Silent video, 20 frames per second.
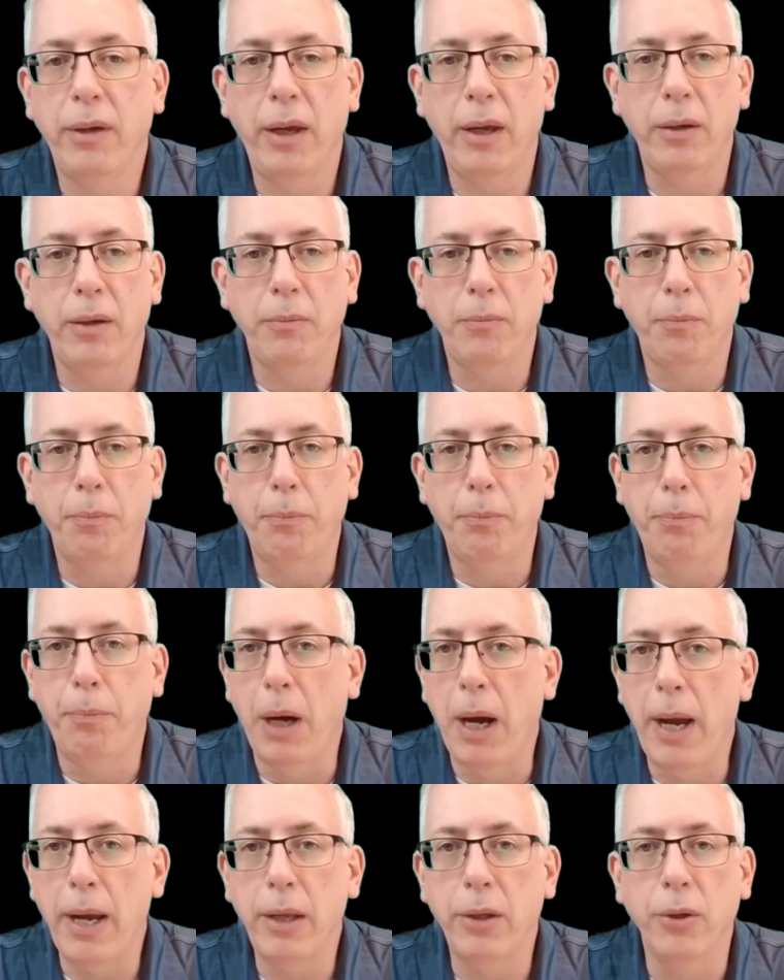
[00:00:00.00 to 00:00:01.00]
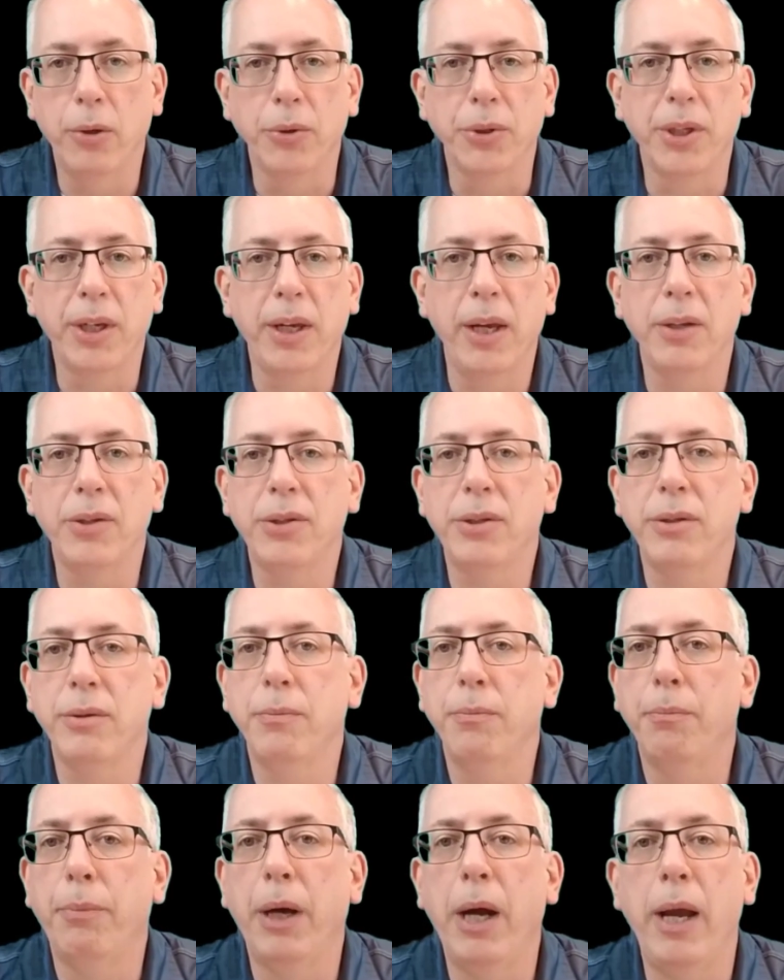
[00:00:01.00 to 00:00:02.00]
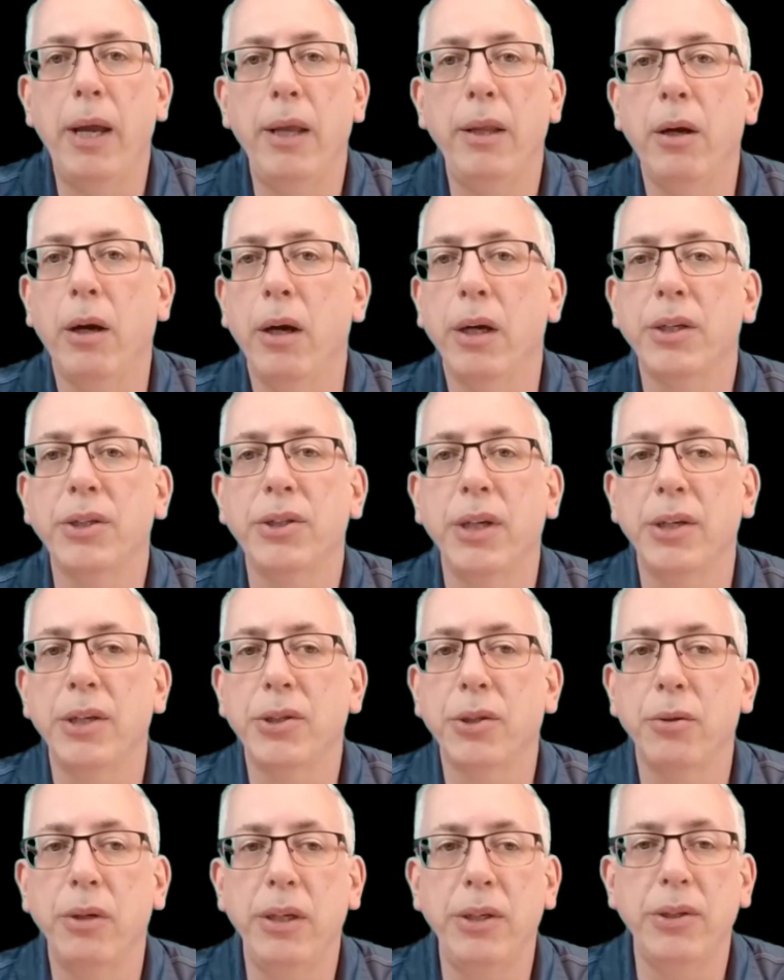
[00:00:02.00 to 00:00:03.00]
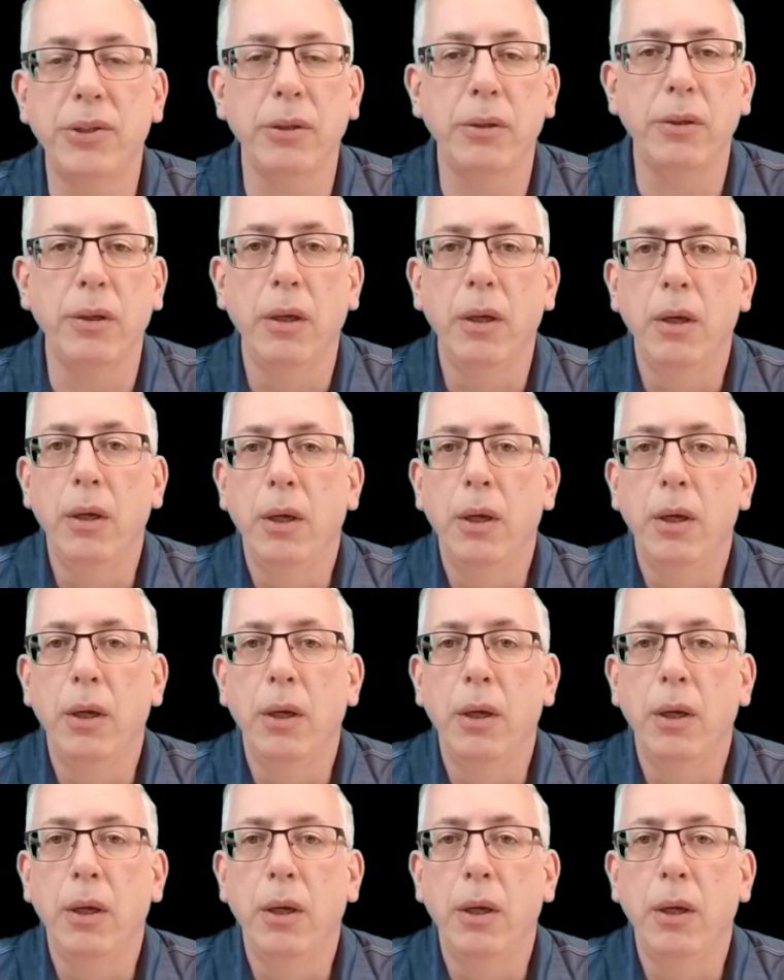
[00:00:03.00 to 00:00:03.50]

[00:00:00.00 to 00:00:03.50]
and buying those kits and buying their accessories and